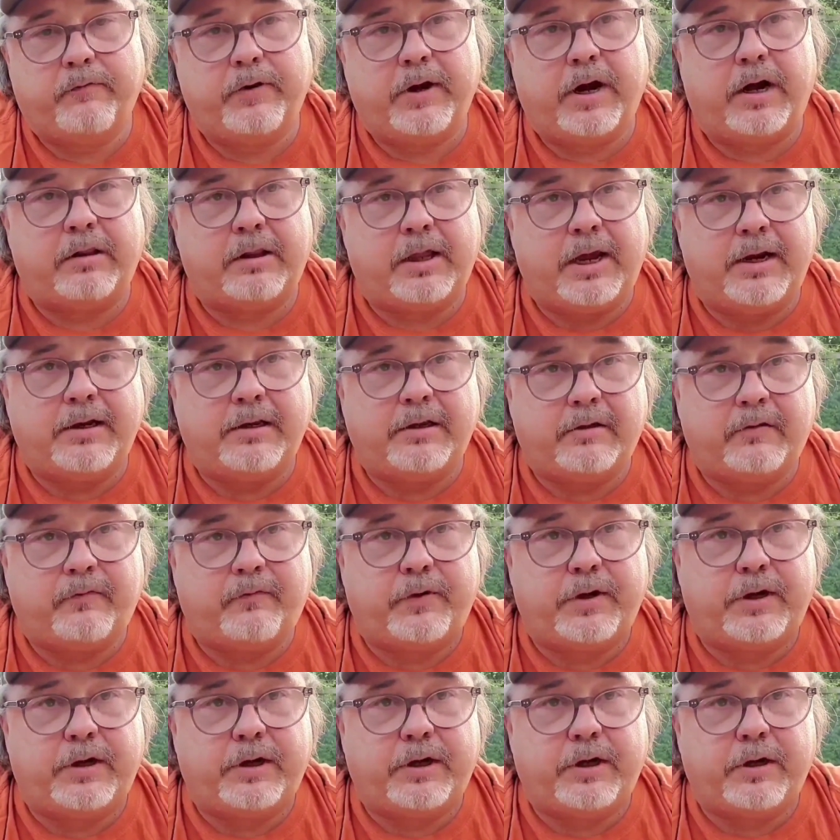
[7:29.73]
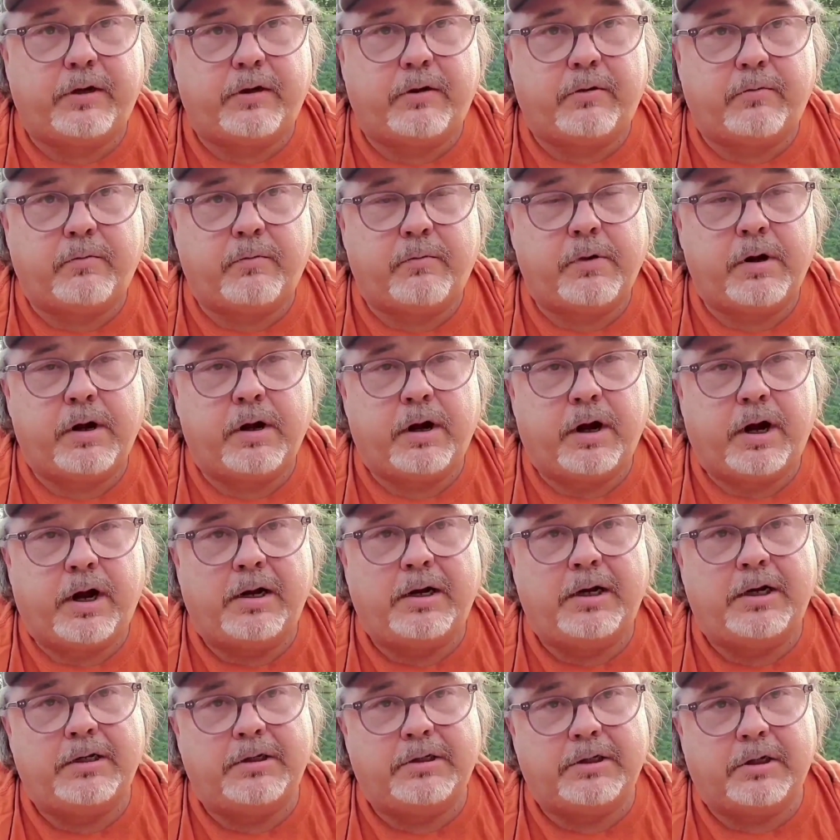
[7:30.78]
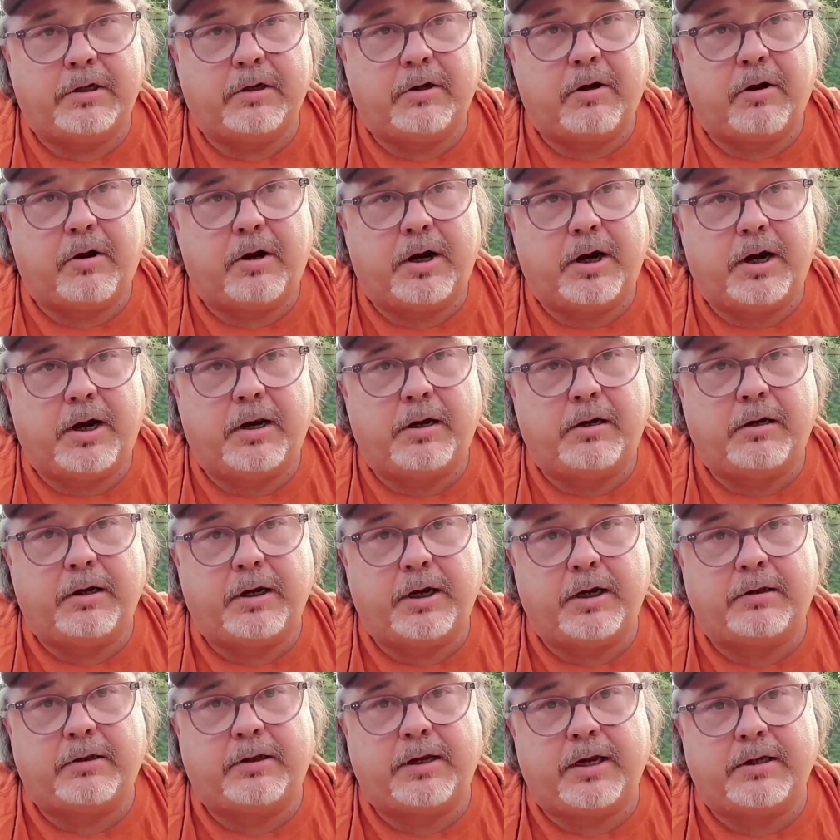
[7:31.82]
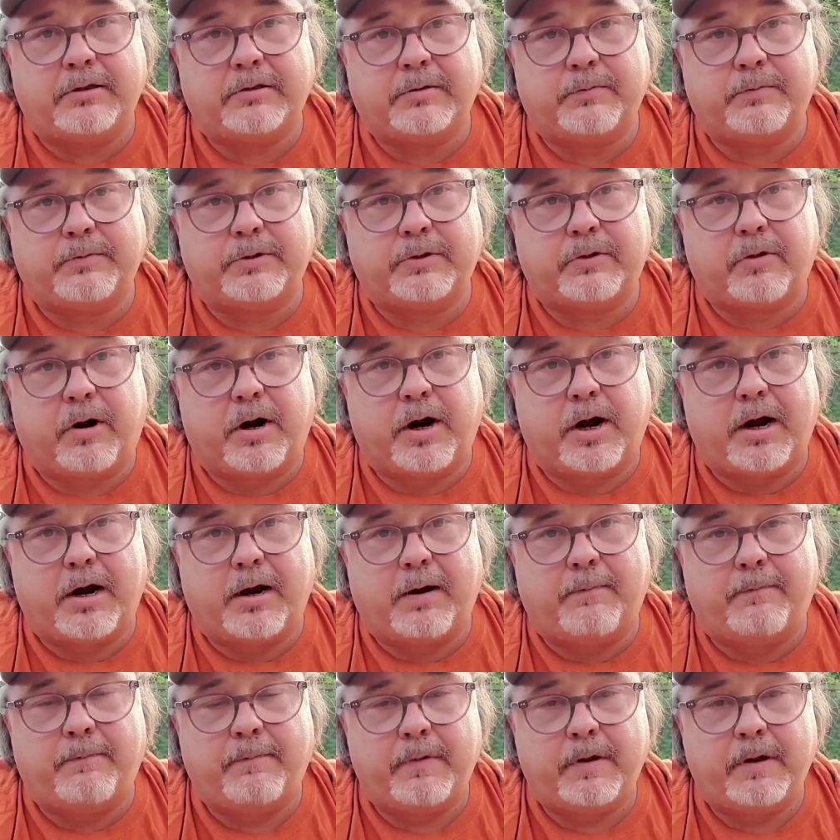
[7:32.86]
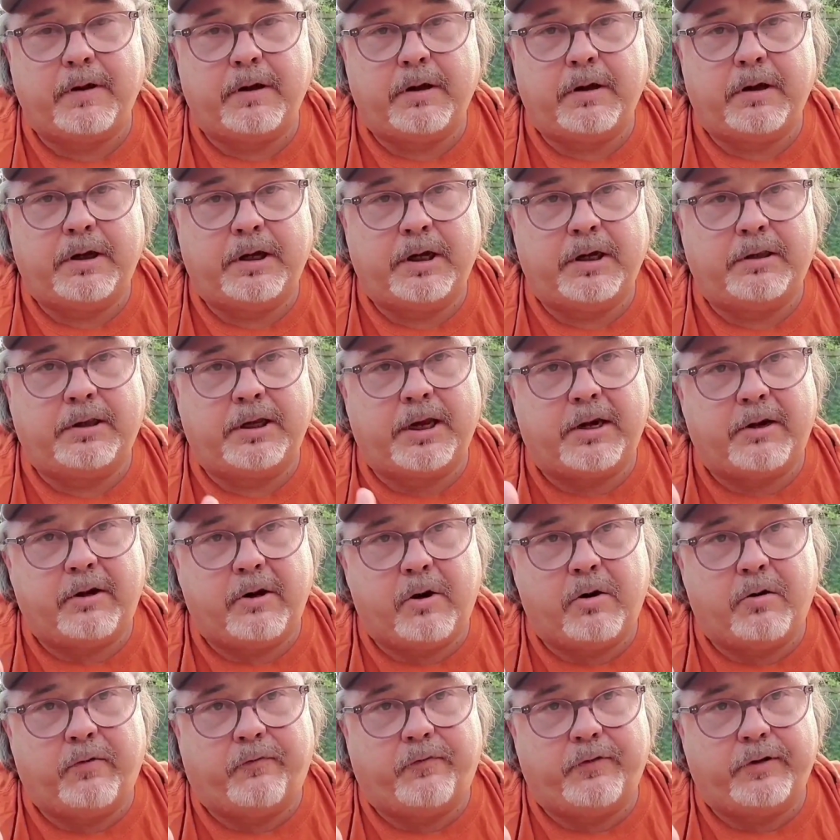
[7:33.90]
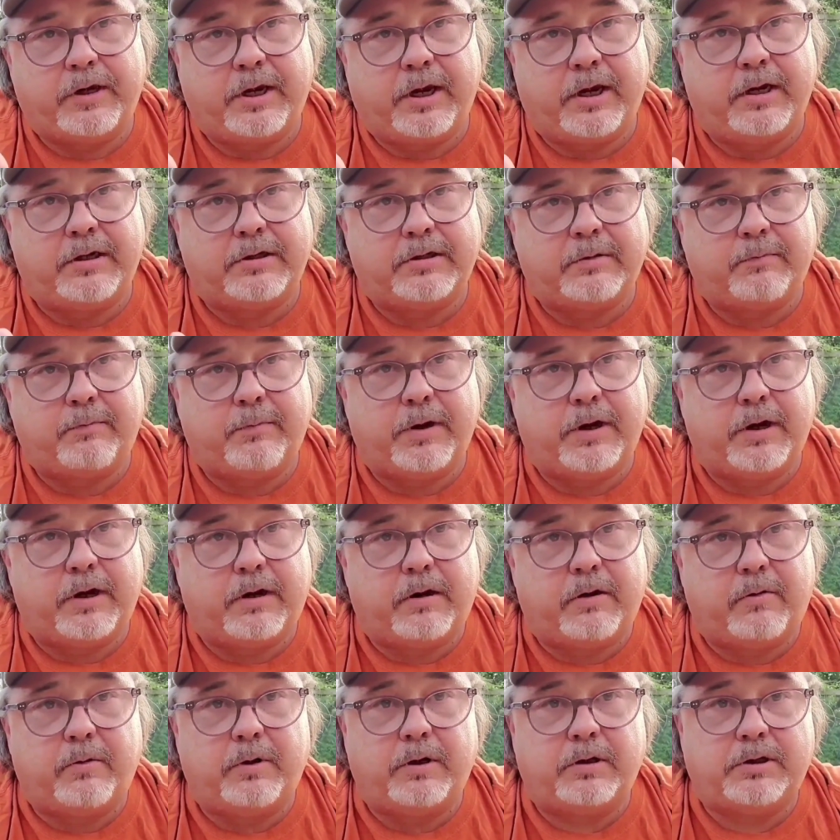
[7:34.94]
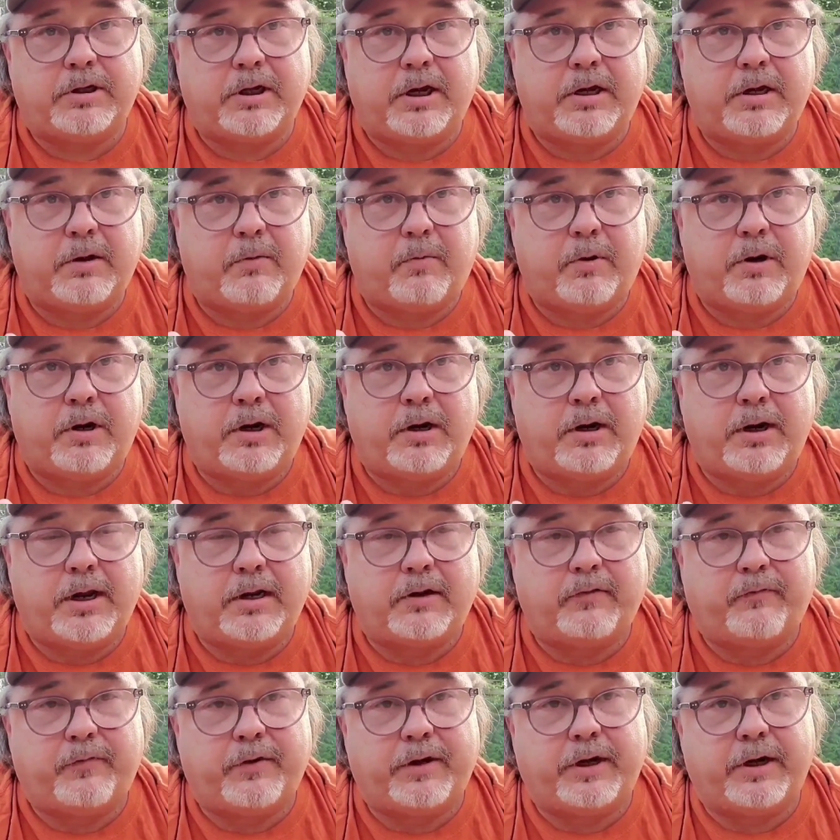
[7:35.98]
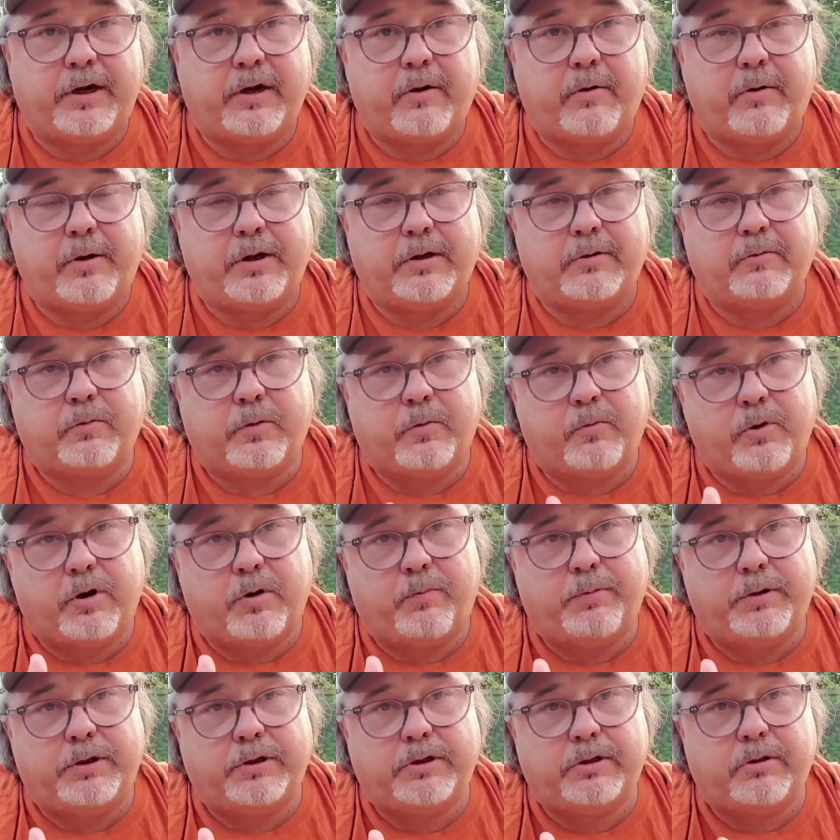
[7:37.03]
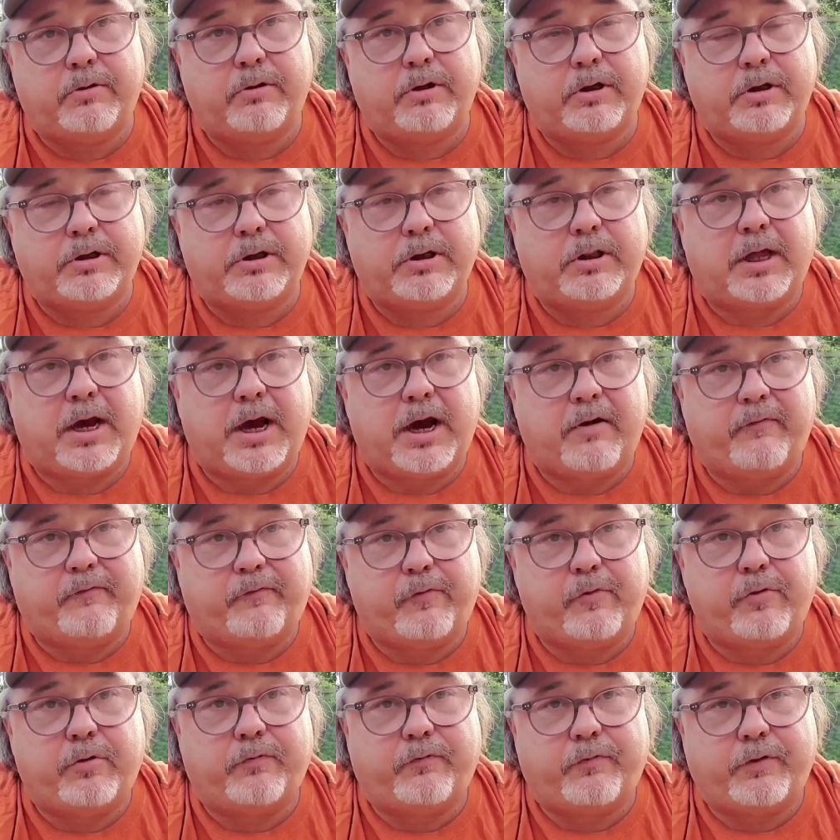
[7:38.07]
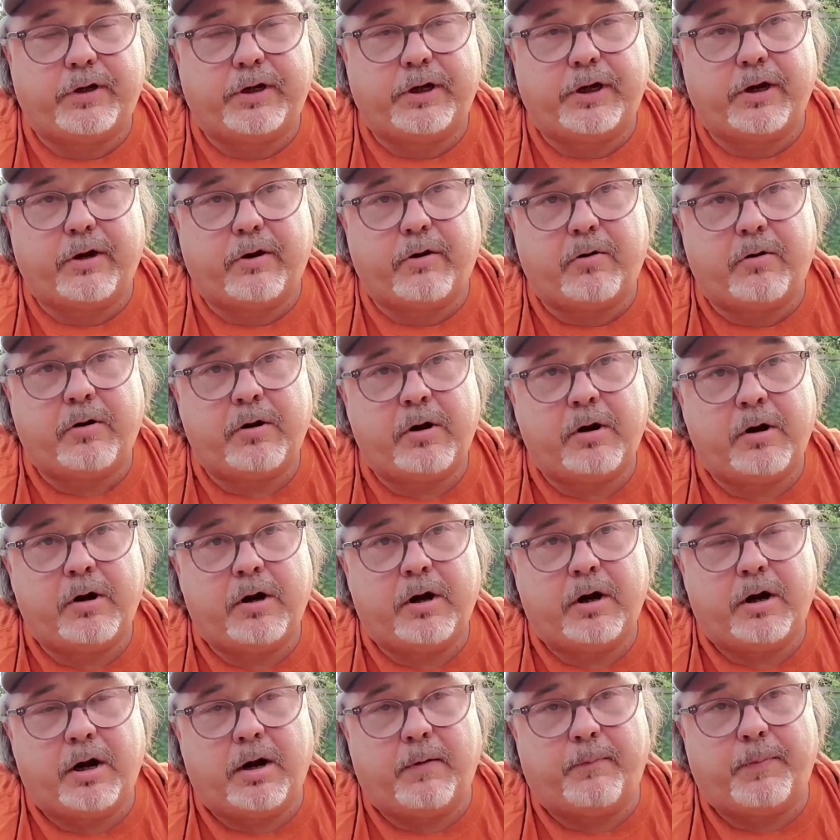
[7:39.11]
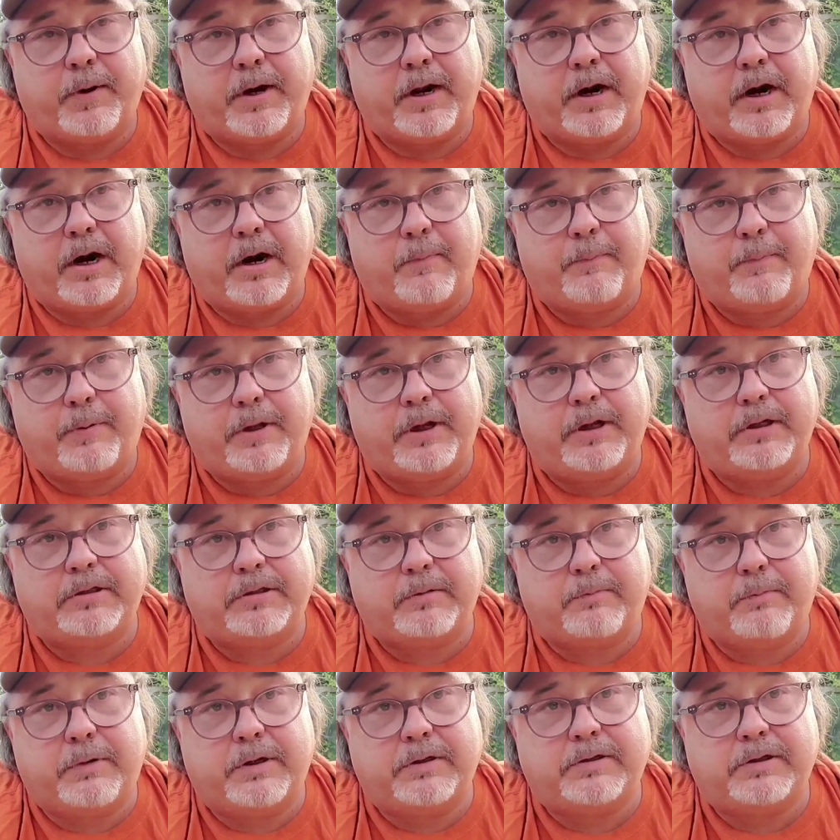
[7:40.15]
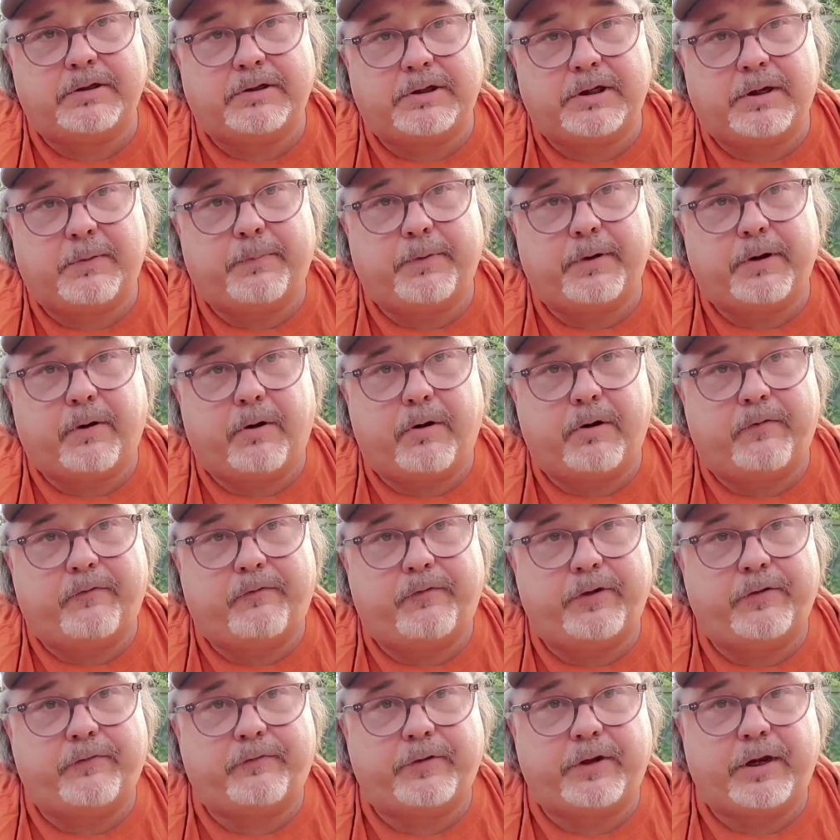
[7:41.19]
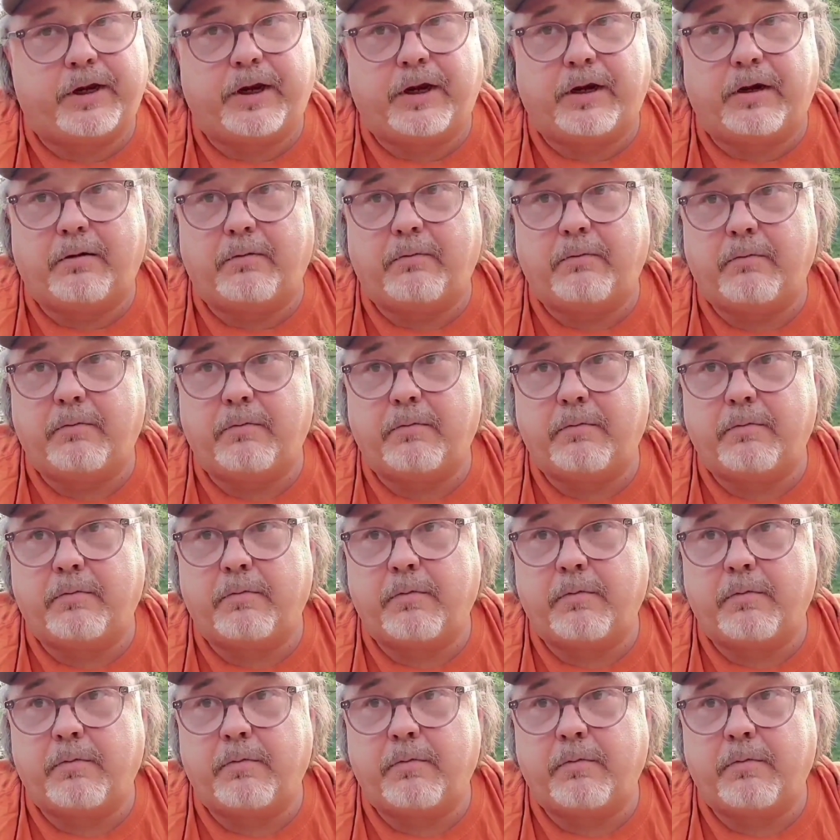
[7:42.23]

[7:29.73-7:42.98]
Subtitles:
if y'all like this video, I need you to go ahead and hit that subscribe, hit that notification bell. We'll tell you when the next video is. We will be shooting the July 4th video up at our place in Mississippi on the 15th.